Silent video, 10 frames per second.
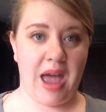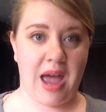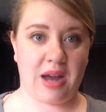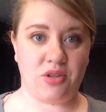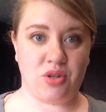
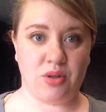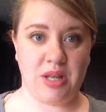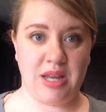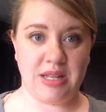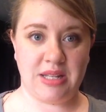
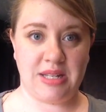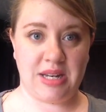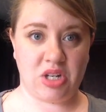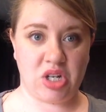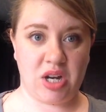actually
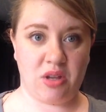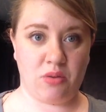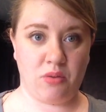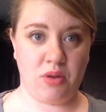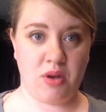stitching
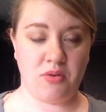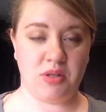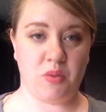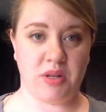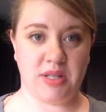through
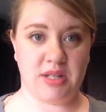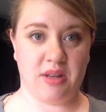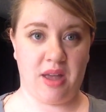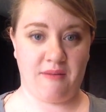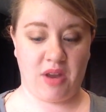those while
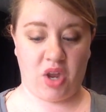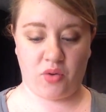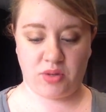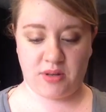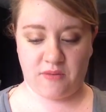still having
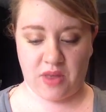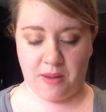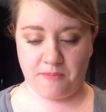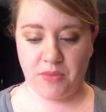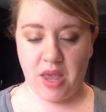use of
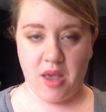them.